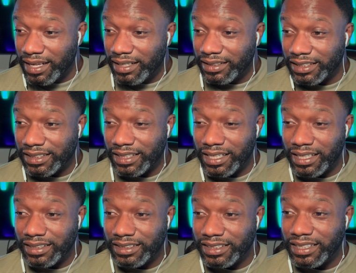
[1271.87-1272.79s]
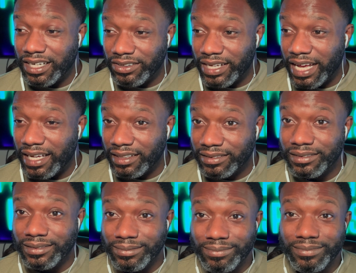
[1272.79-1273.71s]
just uh just know that
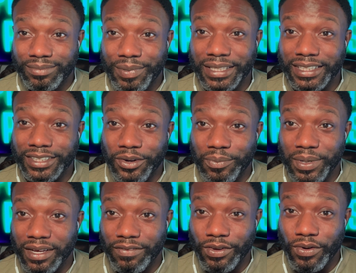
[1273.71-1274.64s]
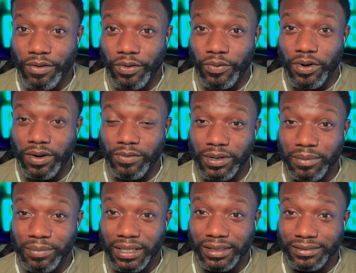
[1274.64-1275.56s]
pizza's on me if you ever want one,
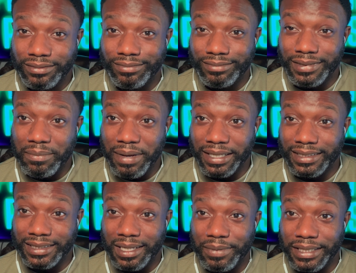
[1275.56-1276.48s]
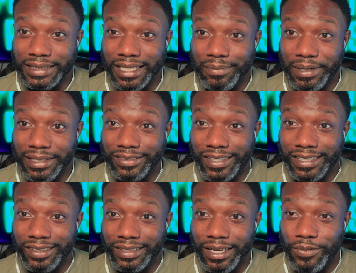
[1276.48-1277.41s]
but they make the same pizza I make, so I
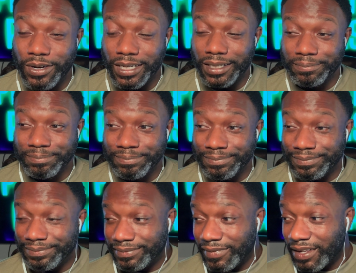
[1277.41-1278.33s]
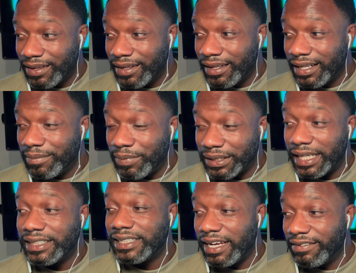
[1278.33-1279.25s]
doubt they want it but they
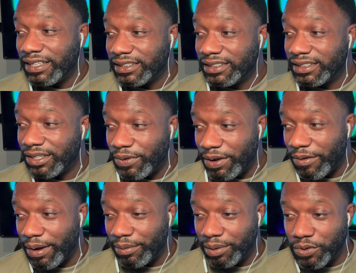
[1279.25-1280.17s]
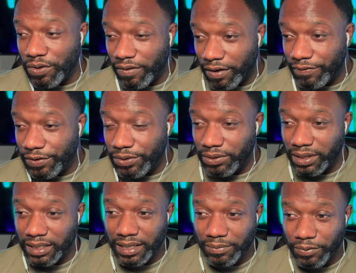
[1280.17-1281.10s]
saved us. So we were able to move our food,
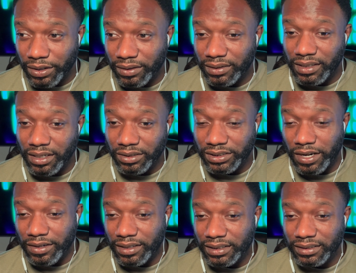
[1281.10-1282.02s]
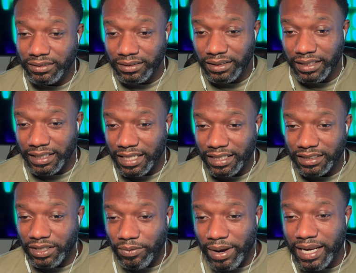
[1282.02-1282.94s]
and then we're you know starting to then it's
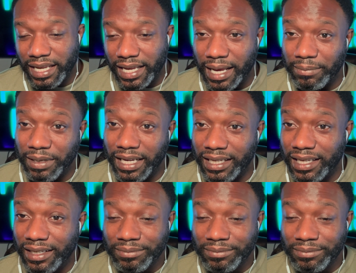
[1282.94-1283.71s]
the waiting game. Like